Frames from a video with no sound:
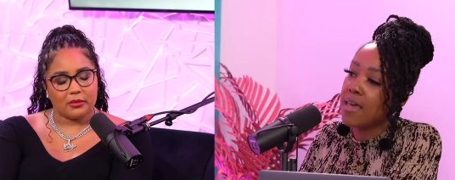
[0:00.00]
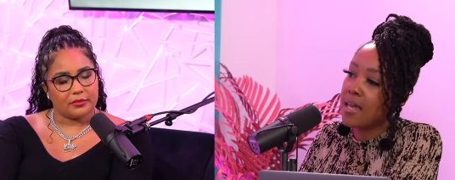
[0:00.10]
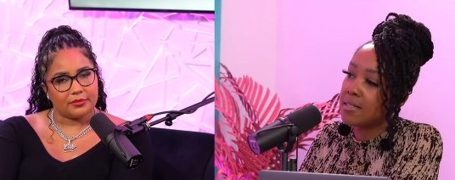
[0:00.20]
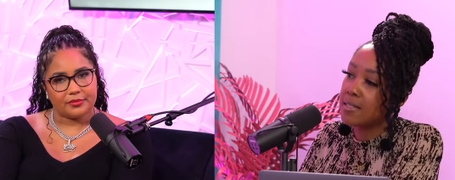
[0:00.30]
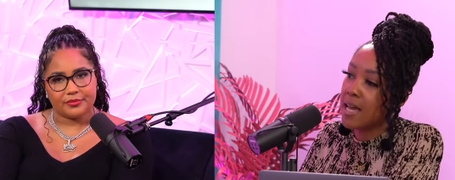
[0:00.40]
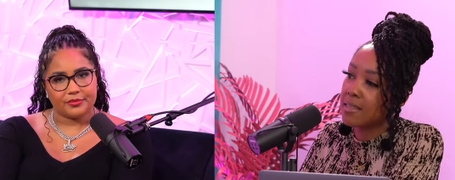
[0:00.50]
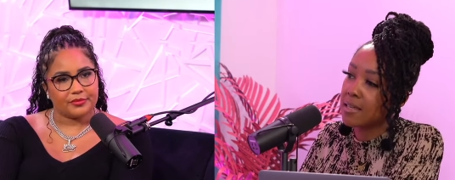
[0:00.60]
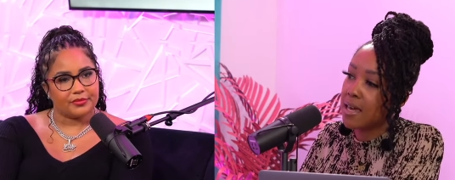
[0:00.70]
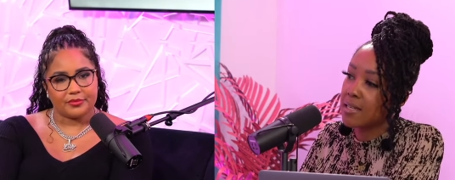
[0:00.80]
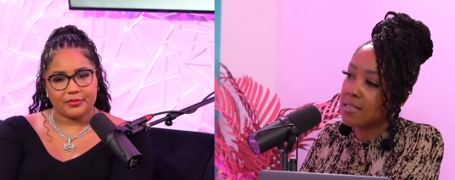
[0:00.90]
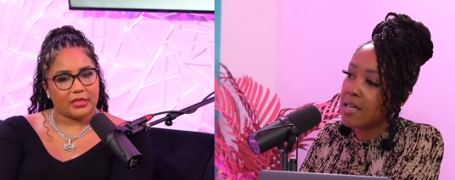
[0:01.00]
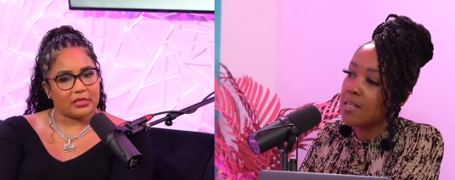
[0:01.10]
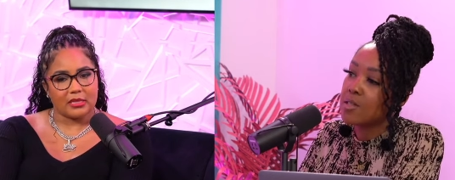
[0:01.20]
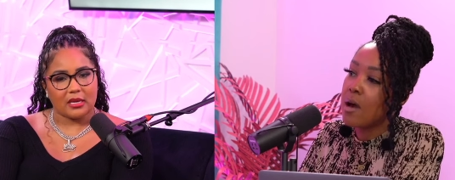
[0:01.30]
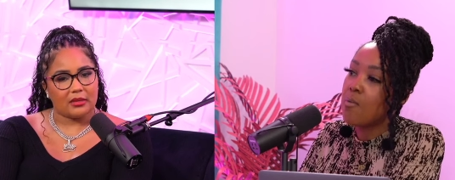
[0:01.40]
Speaker 1: that is not the case. It's
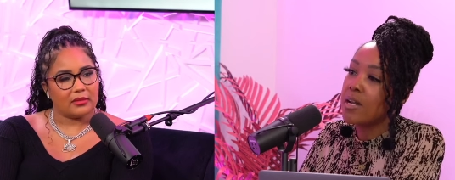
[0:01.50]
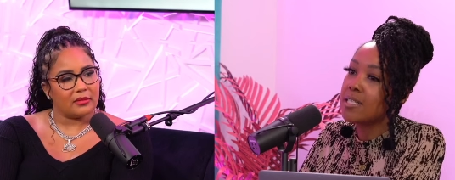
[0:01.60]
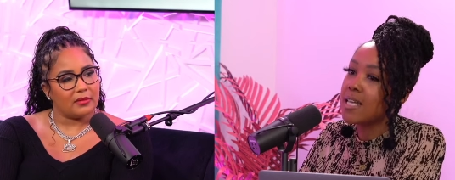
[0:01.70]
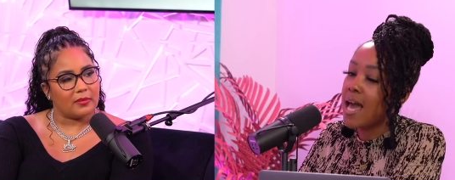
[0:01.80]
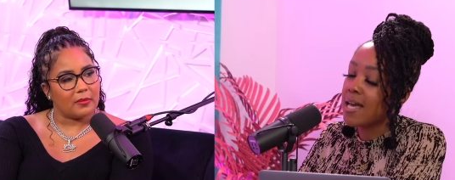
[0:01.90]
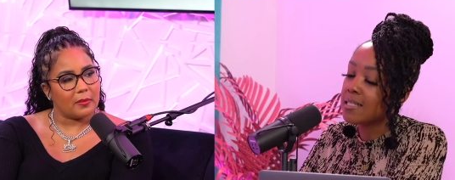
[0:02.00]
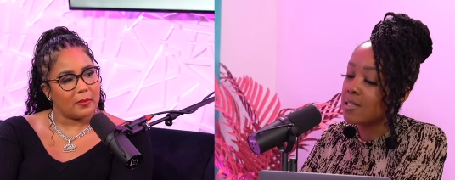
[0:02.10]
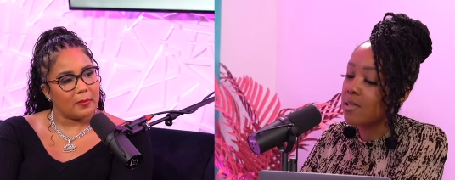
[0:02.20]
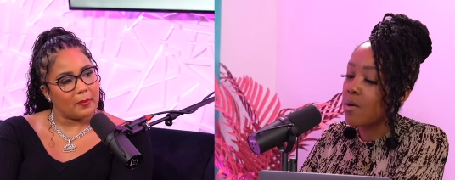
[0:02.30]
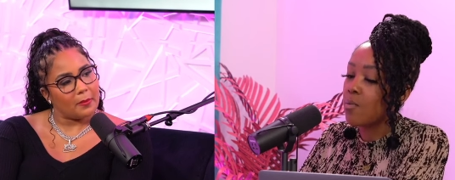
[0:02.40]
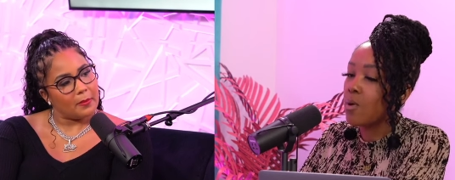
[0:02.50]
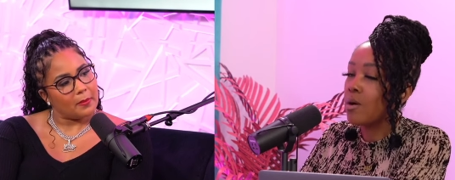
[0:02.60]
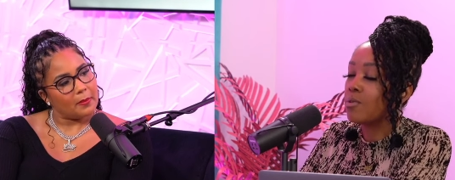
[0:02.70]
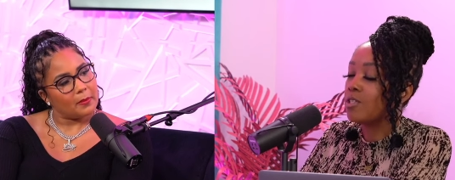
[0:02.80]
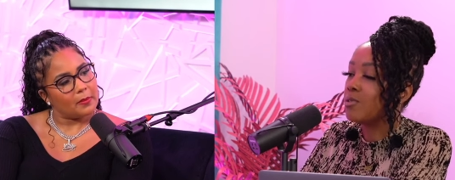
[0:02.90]
so not. I wanted to ask you, like, what
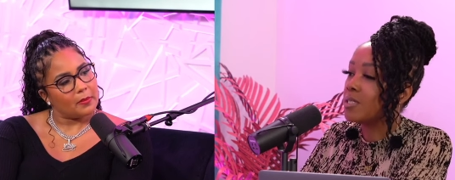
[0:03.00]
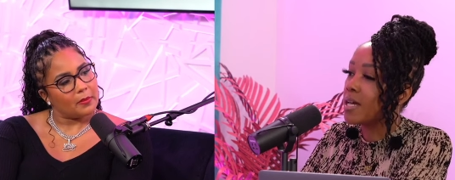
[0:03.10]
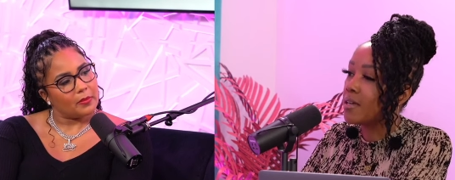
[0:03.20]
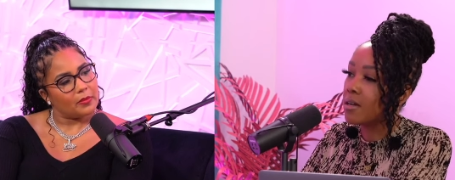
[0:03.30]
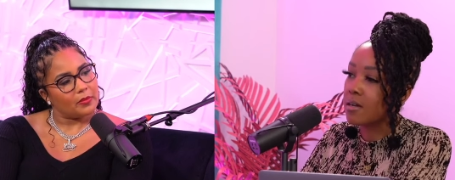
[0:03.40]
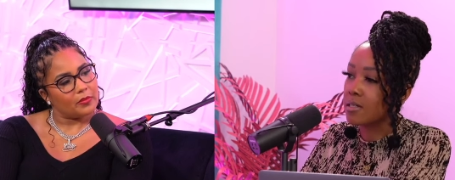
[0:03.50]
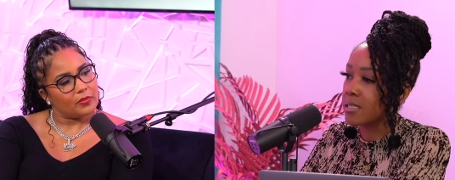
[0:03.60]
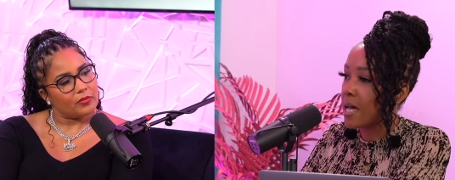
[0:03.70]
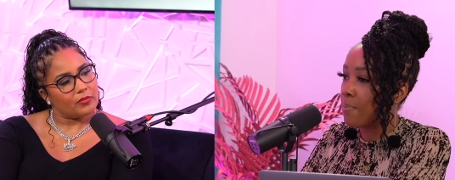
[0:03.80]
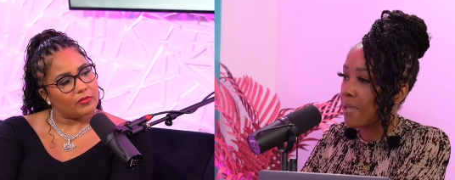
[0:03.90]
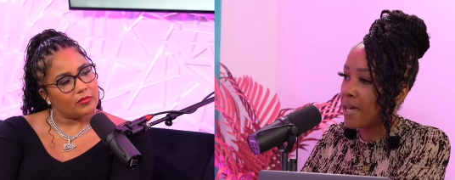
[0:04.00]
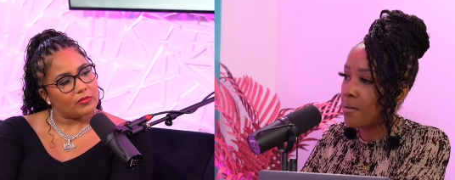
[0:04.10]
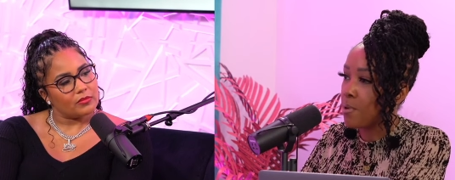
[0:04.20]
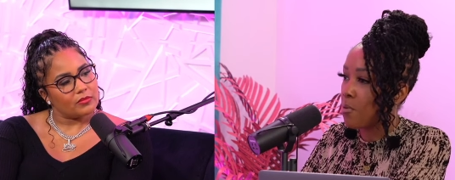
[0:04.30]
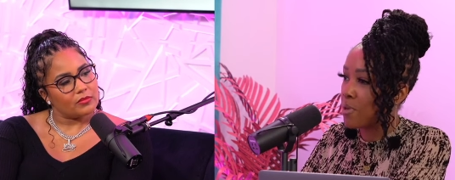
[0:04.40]
would you say your girl stop playing
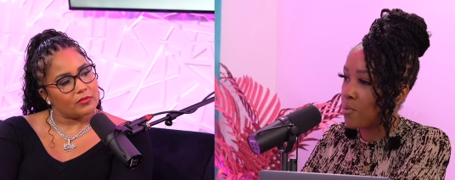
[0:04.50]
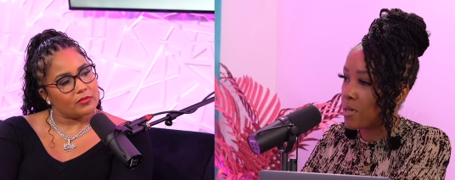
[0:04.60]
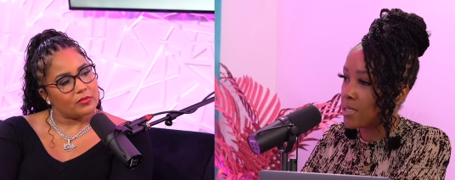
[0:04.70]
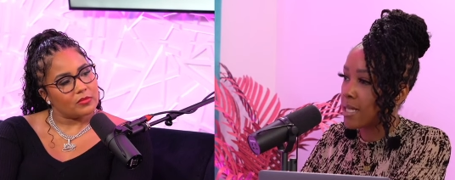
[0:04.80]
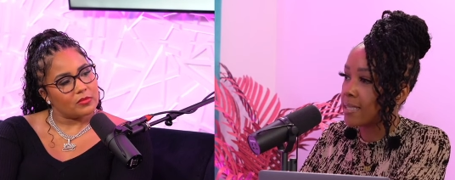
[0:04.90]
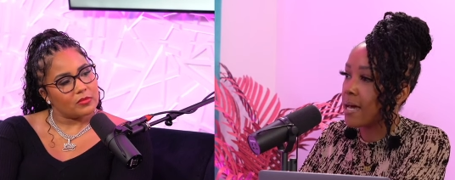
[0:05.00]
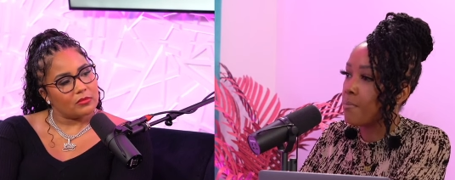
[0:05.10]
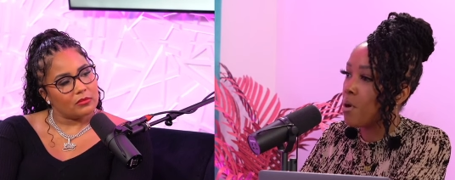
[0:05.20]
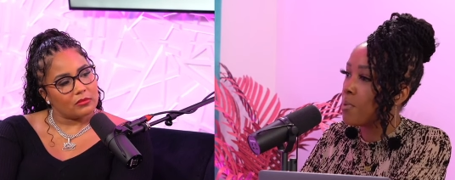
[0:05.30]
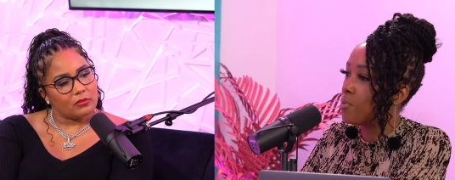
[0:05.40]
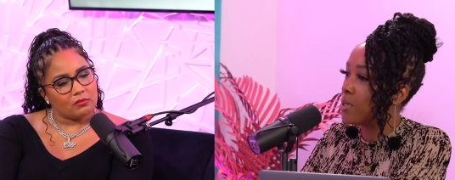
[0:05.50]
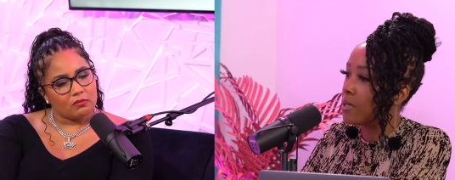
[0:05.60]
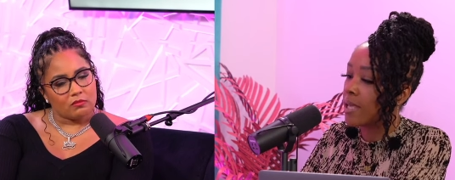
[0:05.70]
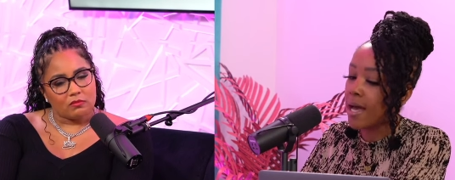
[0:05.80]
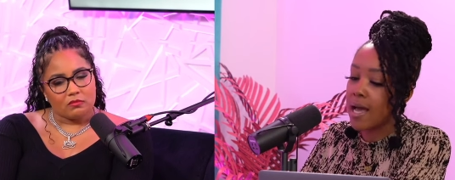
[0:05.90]
moment was? Like that moment when you're
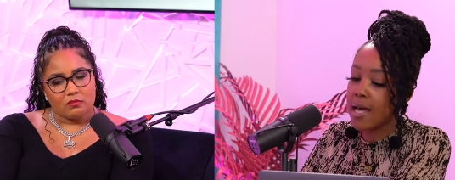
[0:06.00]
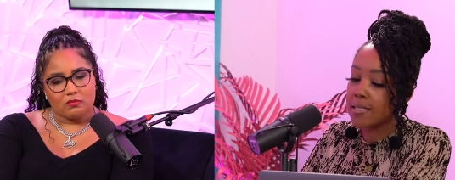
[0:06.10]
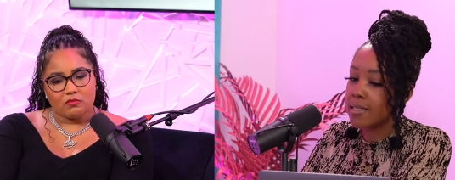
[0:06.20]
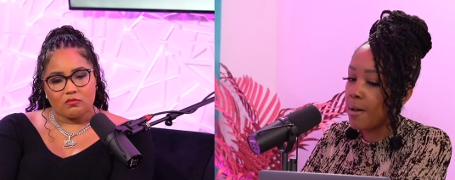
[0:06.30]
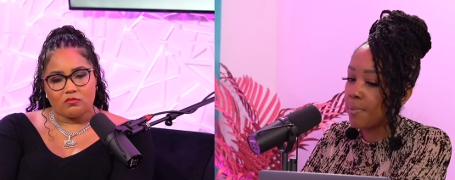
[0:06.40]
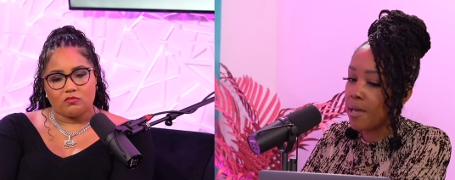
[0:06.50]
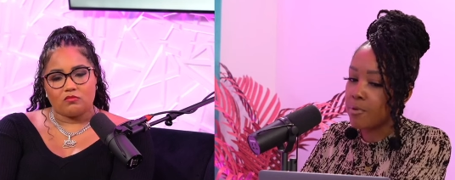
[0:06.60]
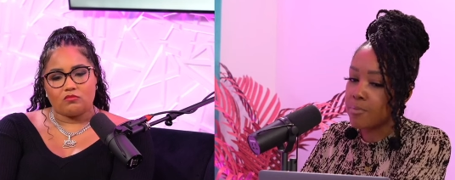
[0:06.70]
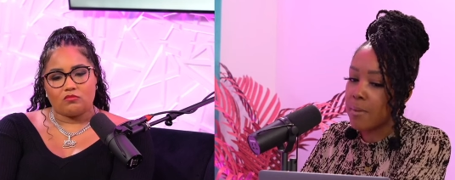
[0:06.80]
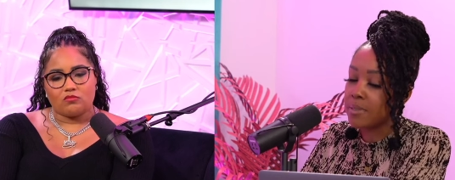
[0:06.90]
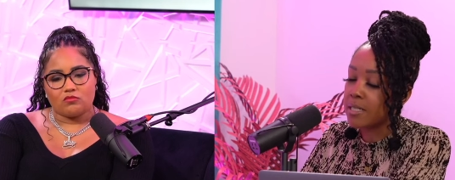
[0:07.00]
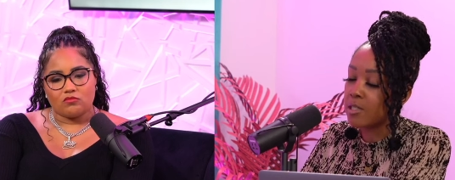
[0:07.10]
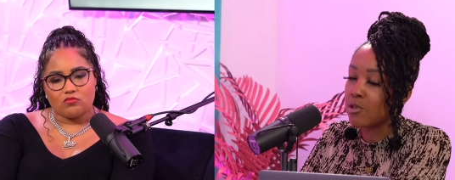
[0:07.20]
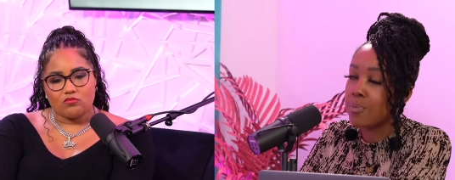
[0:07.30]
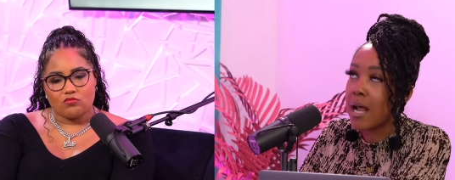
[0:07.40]
like, I got to stop playing with my
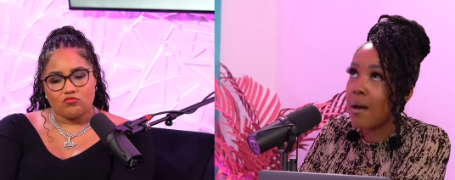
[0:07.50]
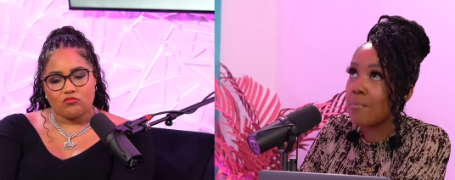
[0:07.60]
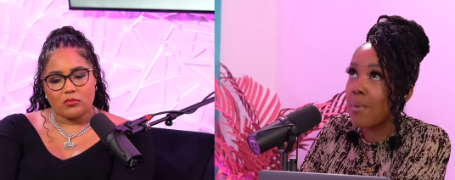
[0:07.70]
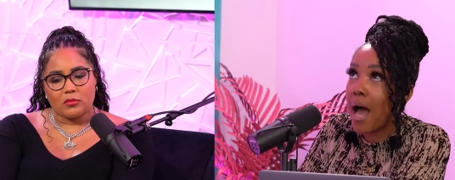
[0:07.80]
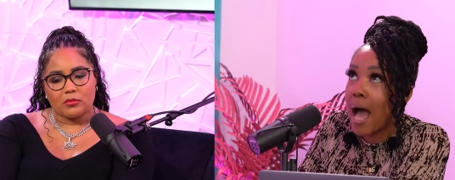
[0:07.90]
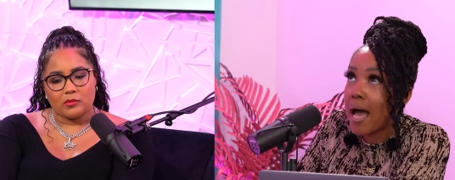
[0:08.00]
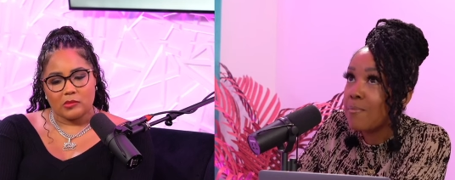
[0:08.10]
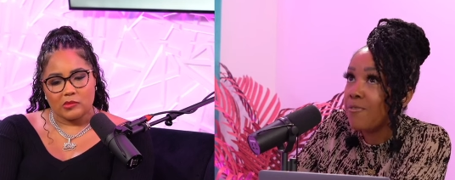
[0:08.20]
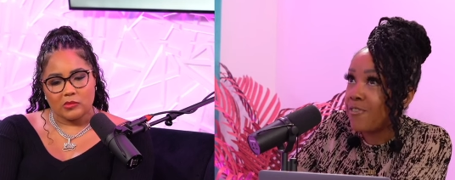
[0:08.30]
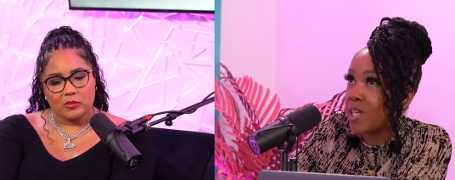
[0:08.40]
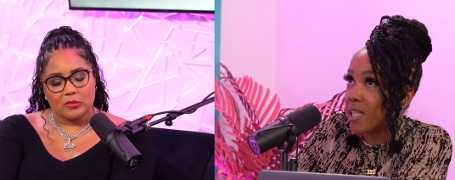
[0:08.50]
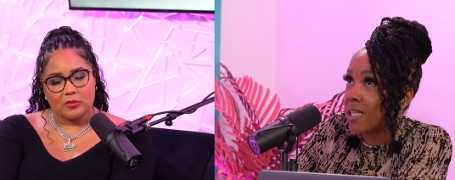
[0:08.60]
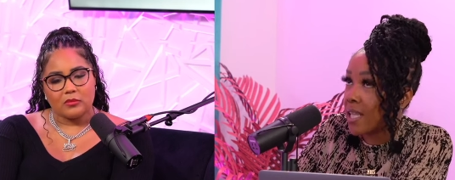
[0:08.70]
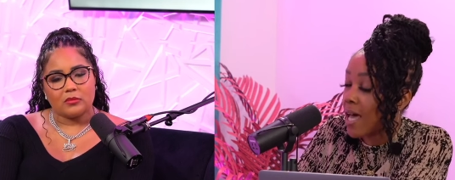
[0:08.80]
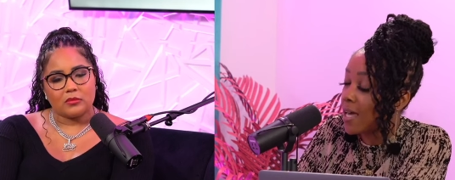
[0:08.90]
potential. But I'm I'm feeling
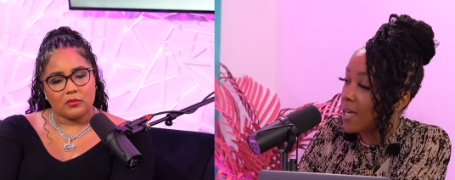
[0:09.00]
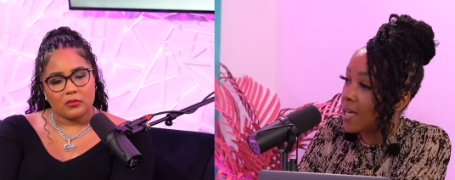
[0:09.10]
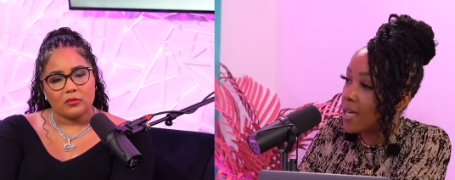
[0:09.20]
like